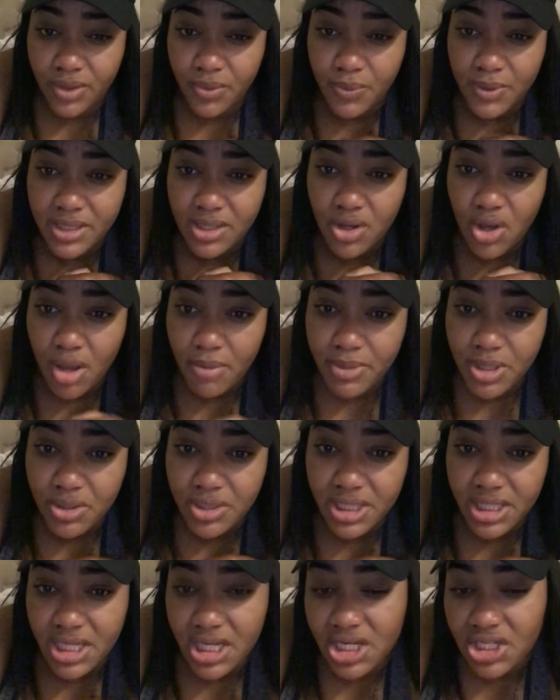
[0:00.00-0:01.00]
with the
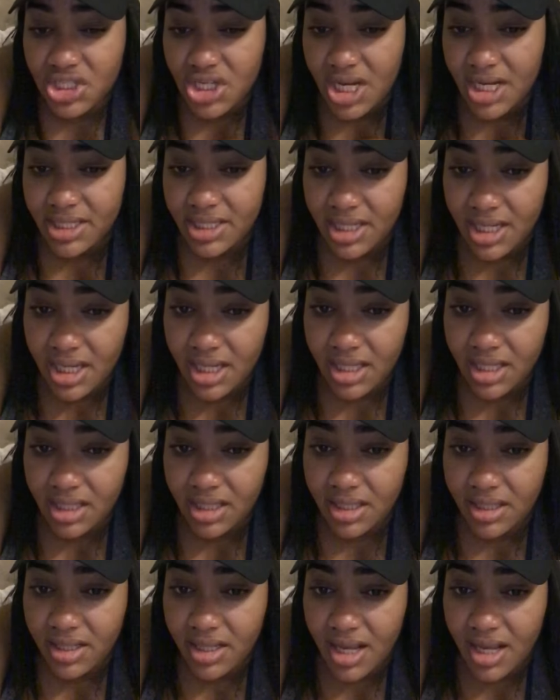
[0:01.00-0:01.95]
communication thing,